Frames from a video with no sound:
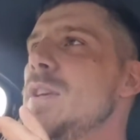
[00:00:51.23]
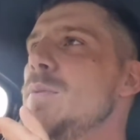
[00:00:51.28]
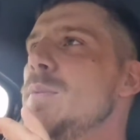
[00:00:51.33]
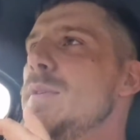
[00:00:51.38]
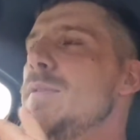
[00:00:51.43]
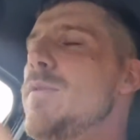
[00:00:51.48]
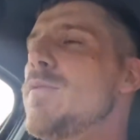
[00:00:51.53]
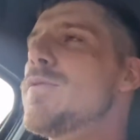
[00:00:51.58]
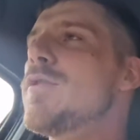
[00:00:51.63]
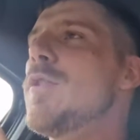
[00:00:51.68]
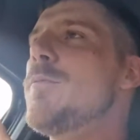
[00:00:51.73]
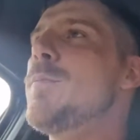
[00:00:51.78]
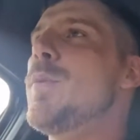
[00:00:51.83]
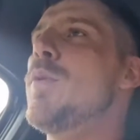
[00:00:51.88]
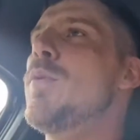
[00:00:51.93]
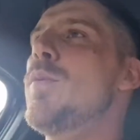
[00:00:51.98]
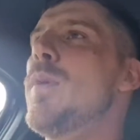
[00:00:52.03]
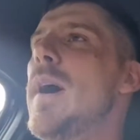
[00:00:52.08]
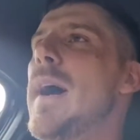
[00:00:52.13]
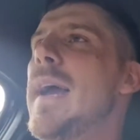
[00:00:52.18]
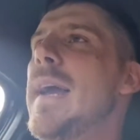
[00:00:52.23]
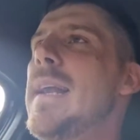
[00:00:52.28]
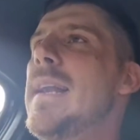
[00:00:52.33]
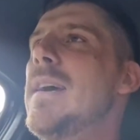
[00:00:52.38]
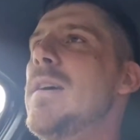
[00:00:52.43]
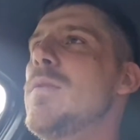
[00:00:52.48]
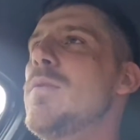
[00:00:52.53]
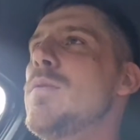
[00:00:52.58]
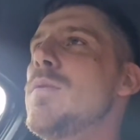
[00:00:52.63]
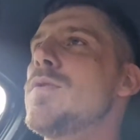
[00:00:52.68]
We've also bought a
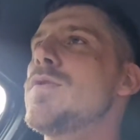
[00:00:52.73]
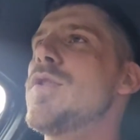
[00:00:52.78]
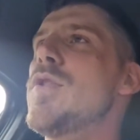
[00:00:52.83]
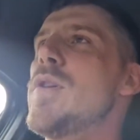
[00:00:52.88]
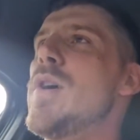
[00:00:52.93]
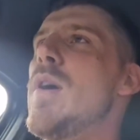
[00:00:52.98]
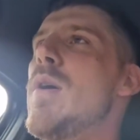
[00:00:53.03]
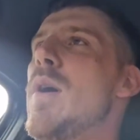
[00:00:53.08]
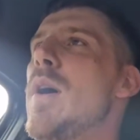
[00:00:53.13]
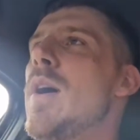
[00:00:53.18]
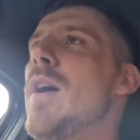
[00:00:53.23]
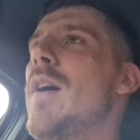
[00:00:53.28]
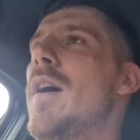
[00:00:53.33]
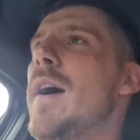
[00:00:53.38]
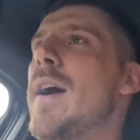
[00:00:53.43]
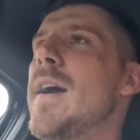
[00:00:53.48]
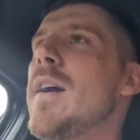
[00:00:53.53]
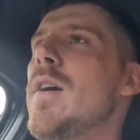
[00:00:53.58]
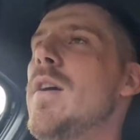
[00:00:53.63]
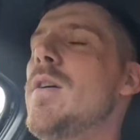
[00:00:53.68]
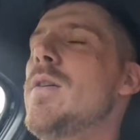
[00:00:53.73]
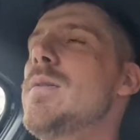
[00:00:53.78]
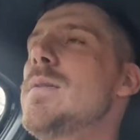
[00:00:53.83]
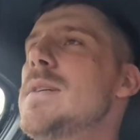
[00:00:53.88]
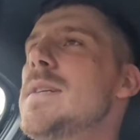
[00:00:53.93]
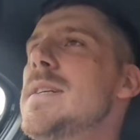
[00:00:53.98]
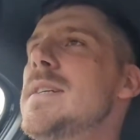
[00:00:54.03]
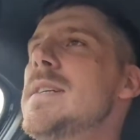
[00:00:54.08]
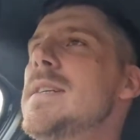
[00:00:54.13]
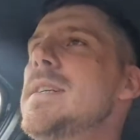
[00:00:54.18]
little Toyota Aygo,
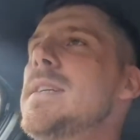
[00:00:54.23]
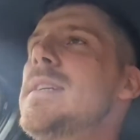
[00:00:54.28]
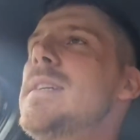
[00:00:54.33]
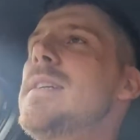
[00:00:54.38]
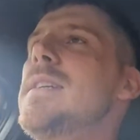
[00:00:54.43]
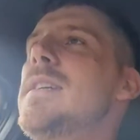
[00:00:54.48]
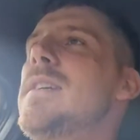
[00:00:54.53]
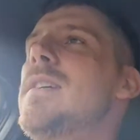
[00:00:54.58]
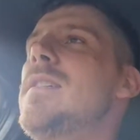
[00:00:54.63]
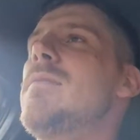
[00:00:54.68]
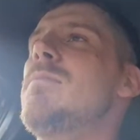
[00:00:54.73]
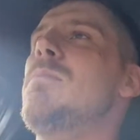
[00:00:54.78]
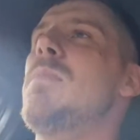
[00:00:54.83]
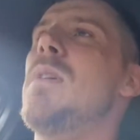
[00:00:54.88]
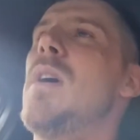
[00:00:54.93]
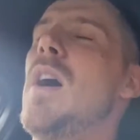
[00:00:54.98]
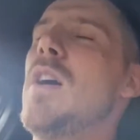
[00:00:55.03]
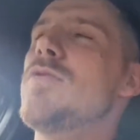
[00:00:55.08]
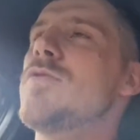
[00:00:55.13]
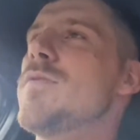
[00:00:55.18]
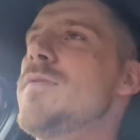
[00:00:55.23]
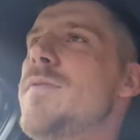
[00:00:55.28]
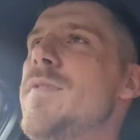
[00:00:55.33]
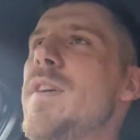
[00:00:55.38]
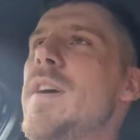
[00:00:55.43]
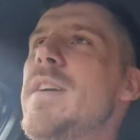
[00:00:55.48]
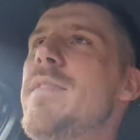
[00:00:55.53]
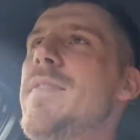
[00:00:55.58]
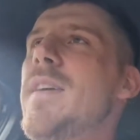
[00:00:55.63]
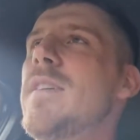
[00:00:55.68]

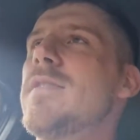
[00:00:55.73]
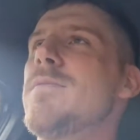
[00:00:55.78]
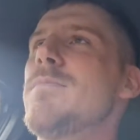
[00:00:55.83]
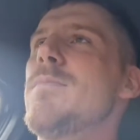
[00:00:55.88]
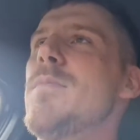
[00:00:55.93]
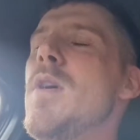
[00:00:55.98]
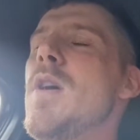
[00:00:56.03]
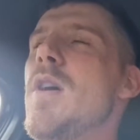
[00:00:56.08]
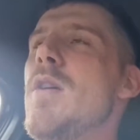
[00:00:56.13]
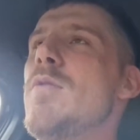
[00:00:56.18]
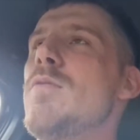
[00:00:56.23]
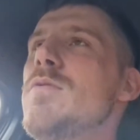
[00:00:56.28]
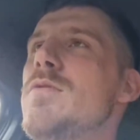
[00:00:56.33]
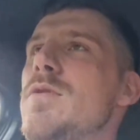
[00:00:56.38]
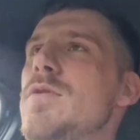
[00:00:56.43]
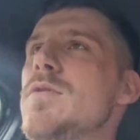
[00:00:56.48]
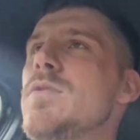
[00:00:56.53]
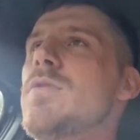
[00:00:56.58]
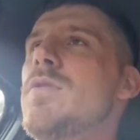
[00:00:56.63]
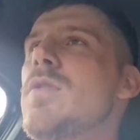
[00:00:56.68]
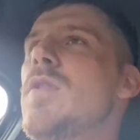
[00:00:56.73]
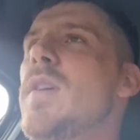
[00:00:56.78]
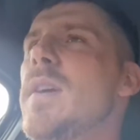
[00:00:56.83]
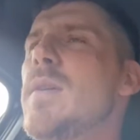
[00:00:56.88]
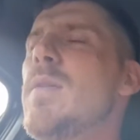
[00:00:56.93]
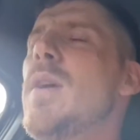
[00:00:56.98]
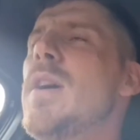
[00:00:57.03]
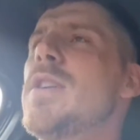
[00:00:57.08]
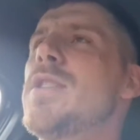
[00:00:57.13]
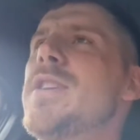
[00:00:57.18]
130,000 miles, got it
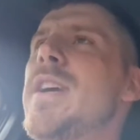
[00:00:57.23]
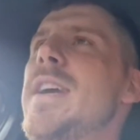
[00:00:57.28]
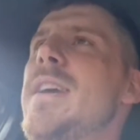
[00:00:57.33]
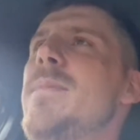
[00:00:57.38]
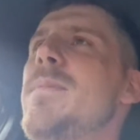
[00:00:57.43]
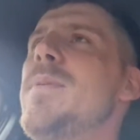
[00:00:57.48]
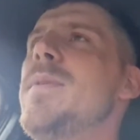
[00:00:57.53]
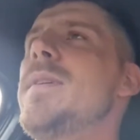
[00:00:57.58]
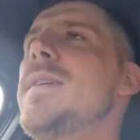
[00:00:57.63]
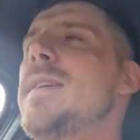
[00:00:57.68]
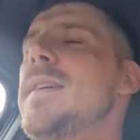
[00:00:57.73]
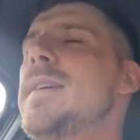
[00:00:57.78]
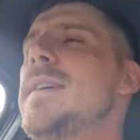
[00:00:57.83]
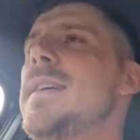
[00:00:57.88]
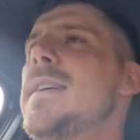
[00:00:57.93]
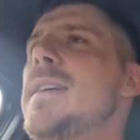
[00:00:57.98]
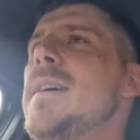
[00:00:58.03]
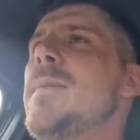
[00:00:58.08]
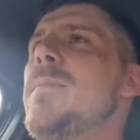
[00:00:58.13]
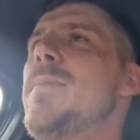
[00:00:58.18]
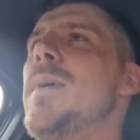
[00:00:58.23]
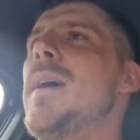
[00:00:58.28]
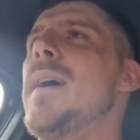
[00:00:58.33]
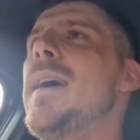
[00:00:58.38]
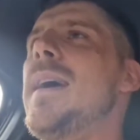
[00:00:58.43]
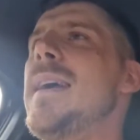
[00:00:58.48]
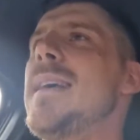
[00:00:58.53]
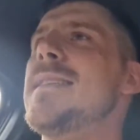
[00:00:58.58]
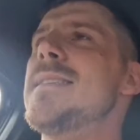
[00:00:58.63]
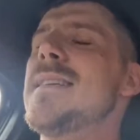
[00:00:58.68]
quite cheap, but
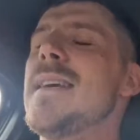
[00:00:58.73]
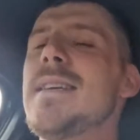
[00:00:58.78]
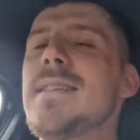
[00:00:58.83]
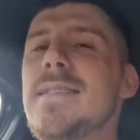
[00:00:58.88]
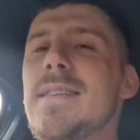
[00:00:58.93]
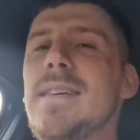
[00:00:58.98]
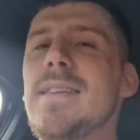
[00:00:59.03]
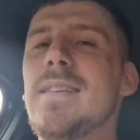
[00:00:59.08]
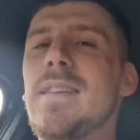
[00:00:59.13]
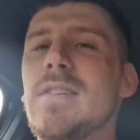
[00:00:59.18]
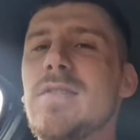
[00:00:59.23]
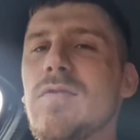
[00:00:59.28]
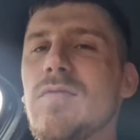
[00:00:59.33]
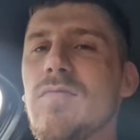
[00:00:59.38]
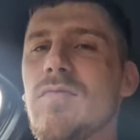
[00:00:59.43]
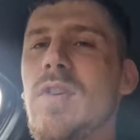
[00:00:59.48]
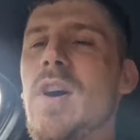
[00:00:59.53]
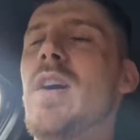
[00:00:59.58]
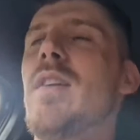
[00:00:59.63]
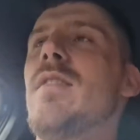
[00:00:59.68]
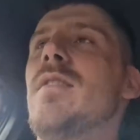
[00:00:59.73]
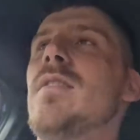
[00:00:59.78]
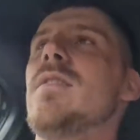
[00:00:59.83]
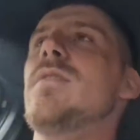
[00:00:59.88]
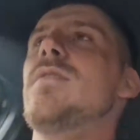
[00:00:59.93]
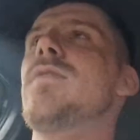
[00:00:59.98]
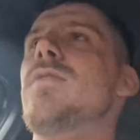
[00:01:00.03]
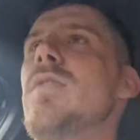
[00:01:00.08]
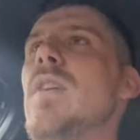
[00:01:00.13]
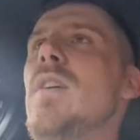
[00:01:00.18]
it says that it doesn't run,
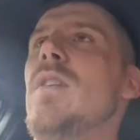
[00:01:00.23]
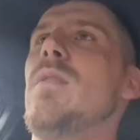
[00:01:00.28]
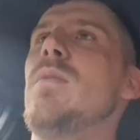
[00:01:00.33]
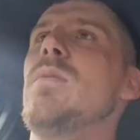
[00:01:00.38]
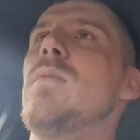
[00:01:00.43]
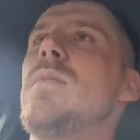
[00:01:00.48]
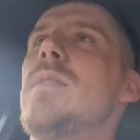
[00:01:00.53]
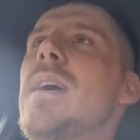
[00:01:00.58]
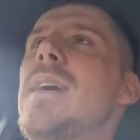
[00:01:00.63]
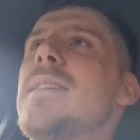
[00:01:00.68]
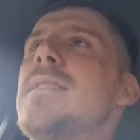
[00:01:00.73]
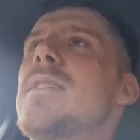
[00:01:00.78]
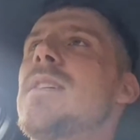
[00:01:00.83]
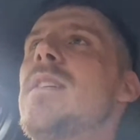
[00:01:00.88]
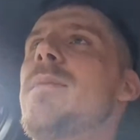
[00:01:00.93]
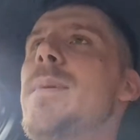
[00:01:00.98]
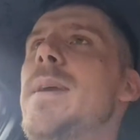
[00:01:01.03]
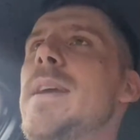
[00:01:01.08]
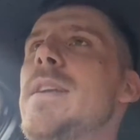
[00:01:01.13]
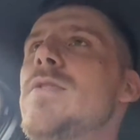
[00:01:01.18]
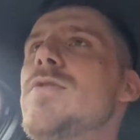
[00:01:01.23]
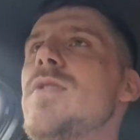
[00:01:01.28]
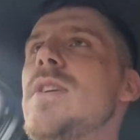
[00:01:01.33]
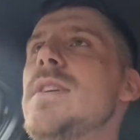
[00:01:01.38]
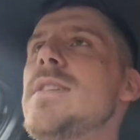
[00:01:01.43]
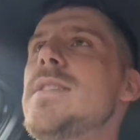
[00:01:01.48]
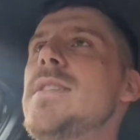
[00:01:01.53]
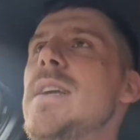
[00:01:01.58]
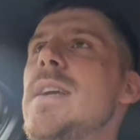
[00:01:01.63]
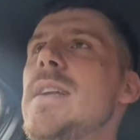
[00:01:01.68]
so that's going to be
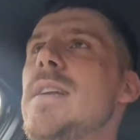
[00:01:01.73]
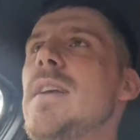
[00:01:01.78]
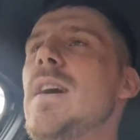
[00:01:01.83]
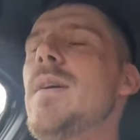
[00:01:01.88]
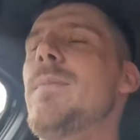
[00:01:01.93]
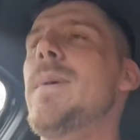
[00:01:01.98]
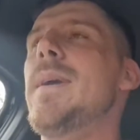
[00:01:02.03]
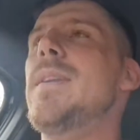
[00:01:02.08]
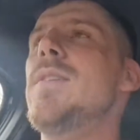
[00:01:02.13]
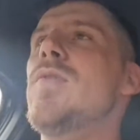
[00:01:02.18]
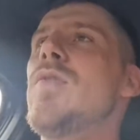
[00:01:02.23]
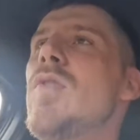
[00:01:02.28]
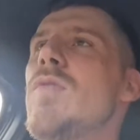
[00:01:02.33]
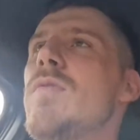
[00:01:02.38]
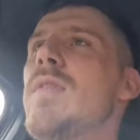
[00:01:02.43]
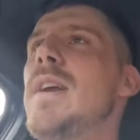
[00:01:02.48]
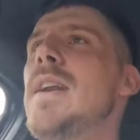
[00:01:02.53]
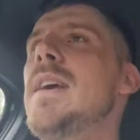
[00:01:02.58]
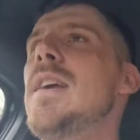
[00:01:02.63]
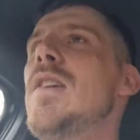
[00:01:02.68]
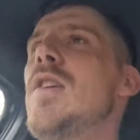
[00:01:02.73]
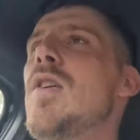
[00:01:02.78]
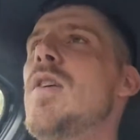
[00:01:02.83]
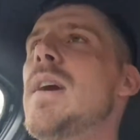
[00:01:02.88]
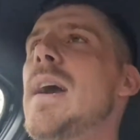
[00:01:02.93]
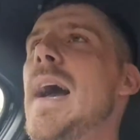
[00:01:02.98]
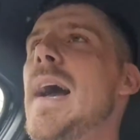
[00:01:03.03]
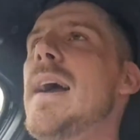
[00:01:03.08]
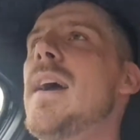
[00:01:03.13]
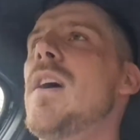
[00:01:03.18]
interesting. I mean, not really a lot
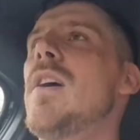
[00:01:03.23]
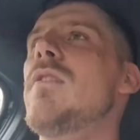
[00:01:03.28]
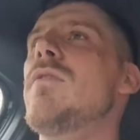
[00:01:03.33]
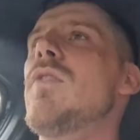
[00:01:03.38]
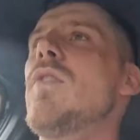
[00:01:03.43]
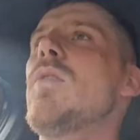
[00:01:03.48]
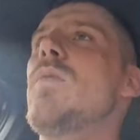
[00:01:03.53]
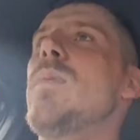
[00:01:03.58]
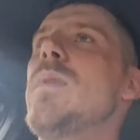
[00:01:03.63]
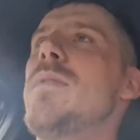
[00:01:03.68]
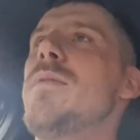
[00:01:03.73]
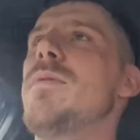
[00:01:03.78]
can go wrong